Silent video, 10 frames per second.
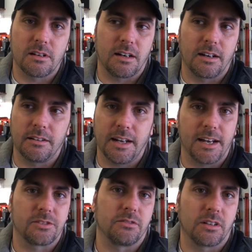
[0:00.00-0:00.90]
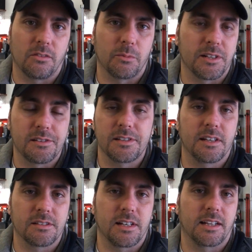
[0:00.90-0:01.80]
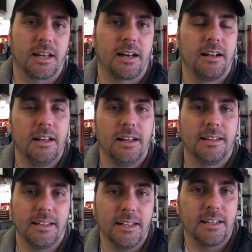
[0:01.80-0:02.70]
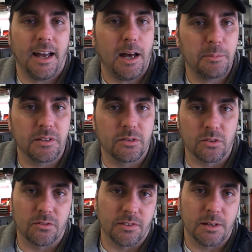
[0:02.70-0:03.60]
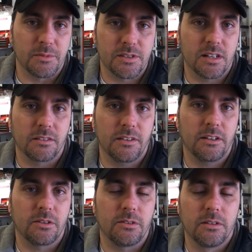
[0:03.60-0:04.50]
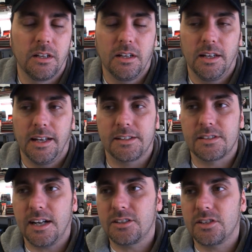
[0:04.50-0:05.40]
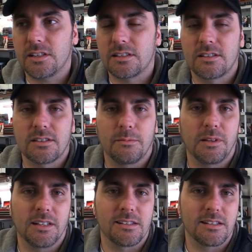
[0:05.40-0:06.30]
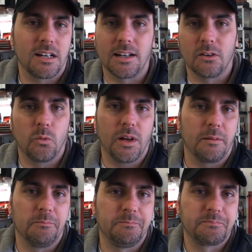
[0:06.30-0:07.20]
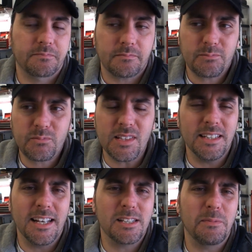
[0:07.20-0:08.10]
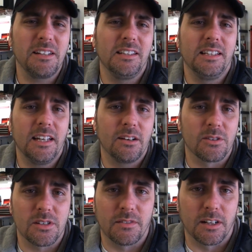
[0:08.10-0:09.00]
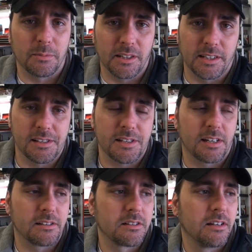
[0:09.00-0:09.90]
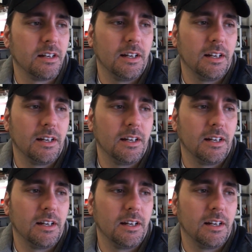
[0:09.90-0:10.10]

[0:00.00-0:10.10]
uh, national governments, things like that, that need to happen in order for them to sell a vehicle. It's not just something that's done on a whim. They spend years developing these things.